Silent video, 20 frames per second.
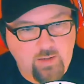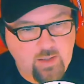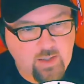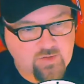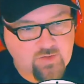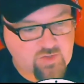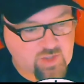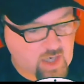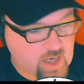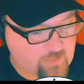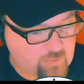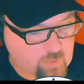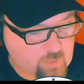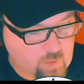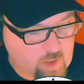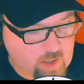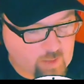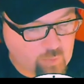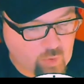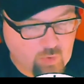nut jobs
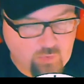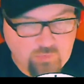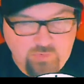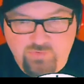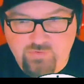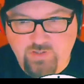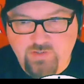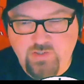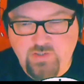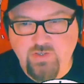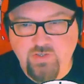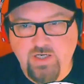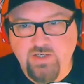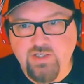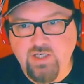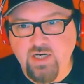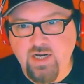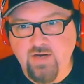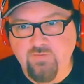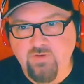want to pull this
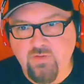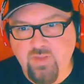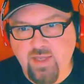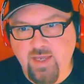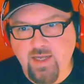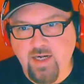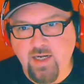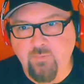legislation after that.